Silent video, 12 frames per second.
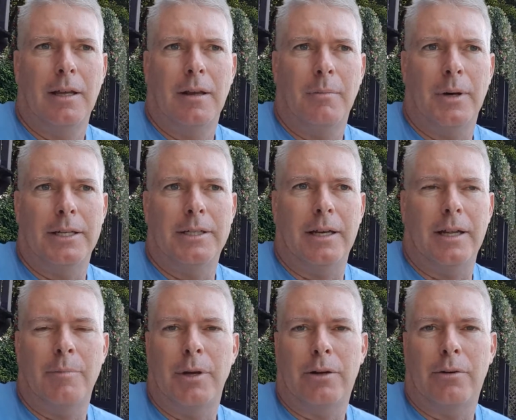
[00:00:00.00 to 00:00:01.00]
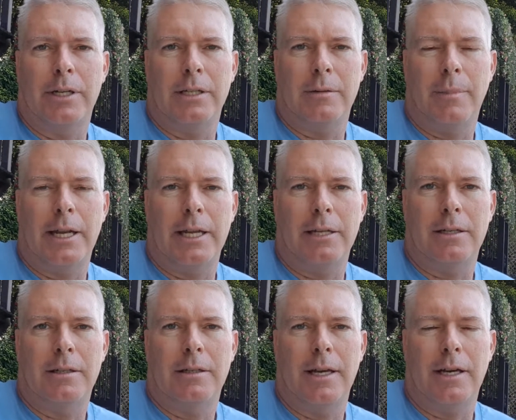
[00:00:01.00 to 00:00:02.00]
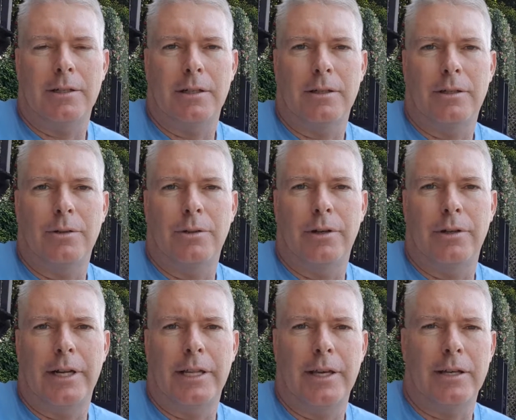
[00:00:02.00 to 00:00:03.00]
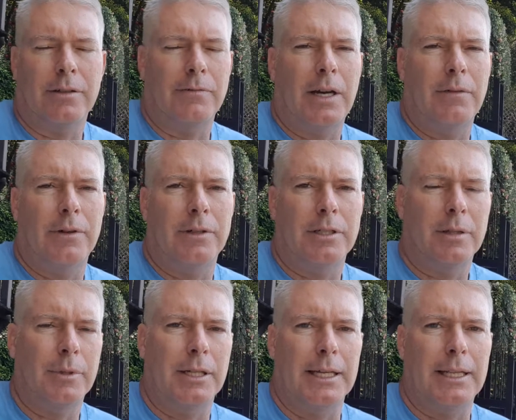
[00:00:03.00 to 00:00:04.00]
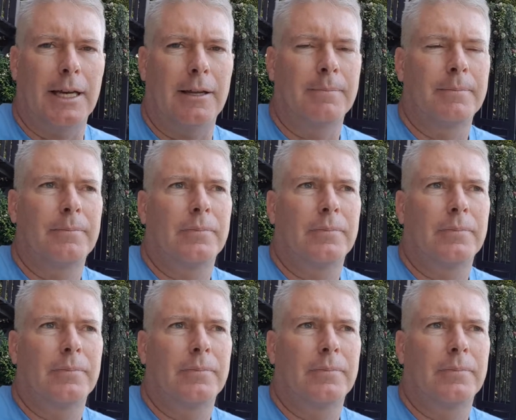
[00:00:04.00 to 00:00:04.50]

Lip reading: But now Bitcoin is about 8,200, 8,500, something like that.